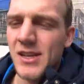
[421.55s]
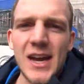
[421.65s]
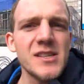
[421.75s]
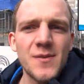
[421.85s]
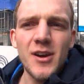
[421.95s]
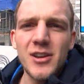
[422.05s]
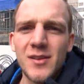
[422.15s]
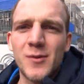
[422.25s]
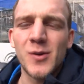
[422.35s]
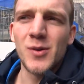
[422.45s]
yeah, it's very
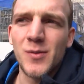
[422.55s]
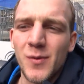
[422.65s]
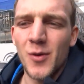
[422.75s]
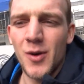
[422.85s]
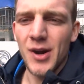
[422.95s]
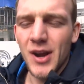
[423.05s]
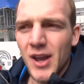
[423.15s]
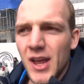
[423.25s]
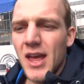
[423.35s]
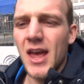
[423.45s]
difficult for
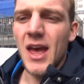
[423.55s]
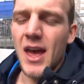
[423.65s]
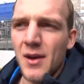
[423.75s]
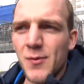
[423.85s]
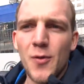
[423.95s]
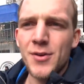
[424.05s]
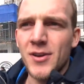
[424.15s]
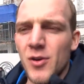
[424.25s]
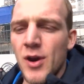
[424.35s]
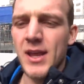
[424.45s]
a
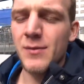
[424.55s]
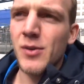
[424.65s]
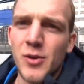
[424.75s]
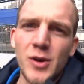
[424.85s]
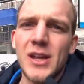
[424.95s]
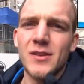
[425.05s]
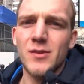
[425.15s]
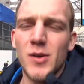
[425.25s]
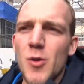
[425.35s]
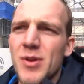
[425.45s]
foreigner or even Korean
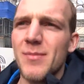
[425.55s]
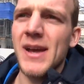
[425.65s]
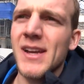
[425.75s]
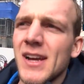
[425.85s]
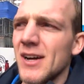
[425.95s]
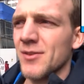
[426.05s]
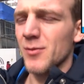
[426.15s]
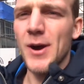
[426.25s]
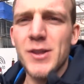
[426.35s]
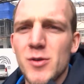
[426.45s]
to open a bank account.
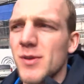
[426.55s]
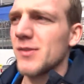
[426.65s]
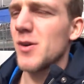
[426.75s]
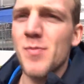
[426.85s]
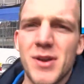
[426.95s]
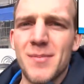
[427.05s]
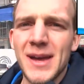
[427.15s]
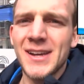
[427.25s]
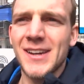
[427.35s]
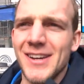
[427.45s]
Why do you want to open a
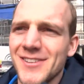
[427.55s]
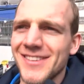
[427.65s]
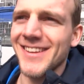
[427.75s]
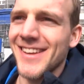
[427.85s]
bank account?